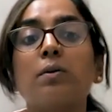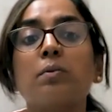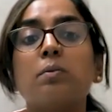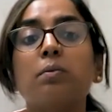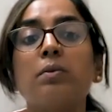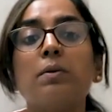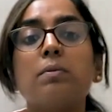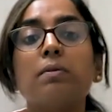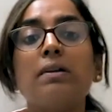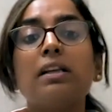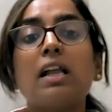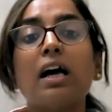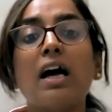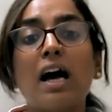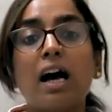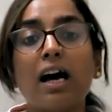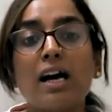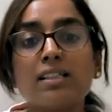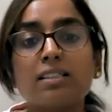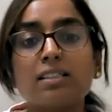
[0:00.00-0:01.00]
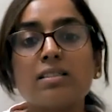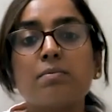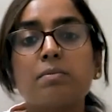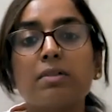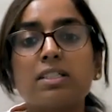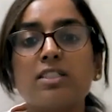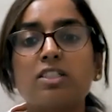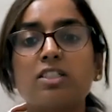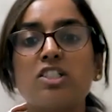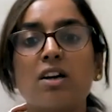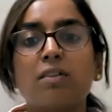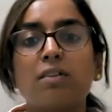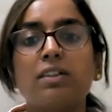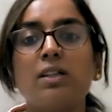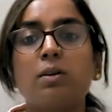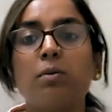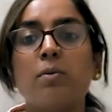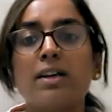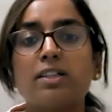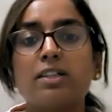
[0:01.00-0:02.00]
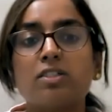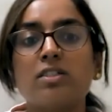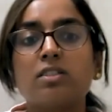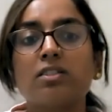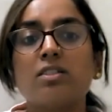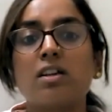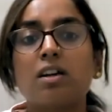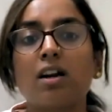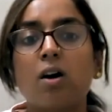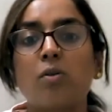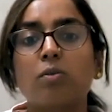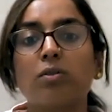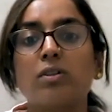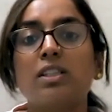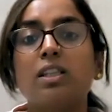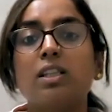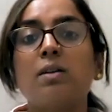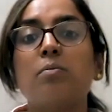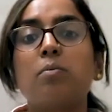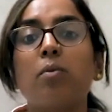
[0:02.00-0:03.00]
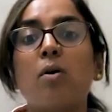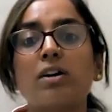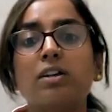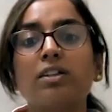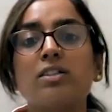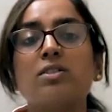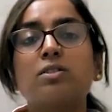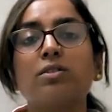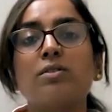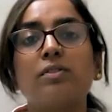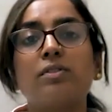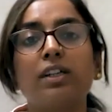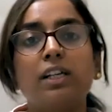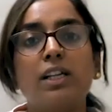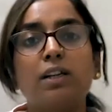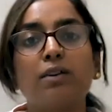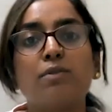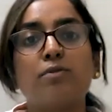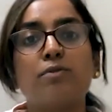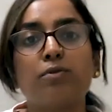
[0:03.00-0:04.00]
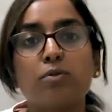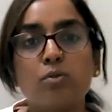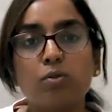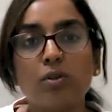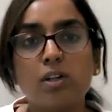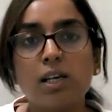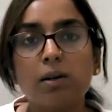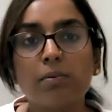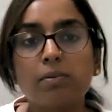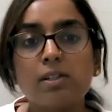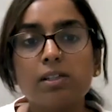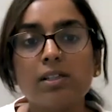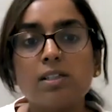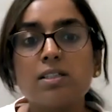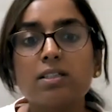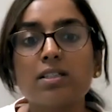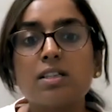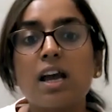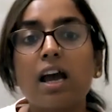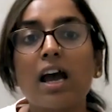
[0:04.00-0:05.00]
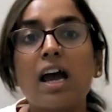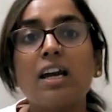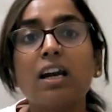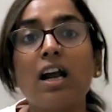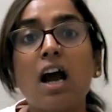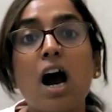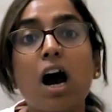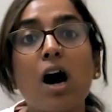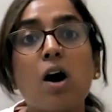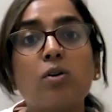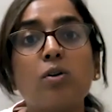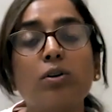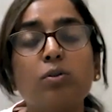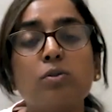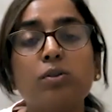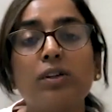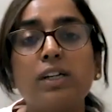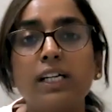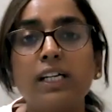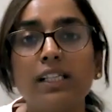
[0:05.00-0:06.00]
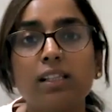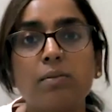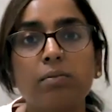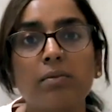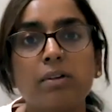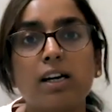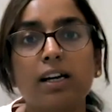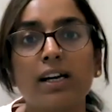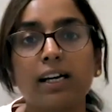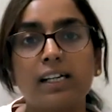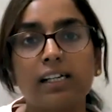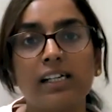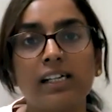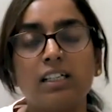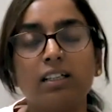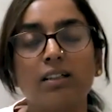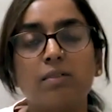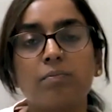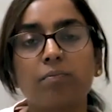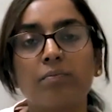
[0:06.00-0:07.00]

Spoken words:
We will ask Ms. Chhavi questions around the importance of reading food labels and how to read them correctly.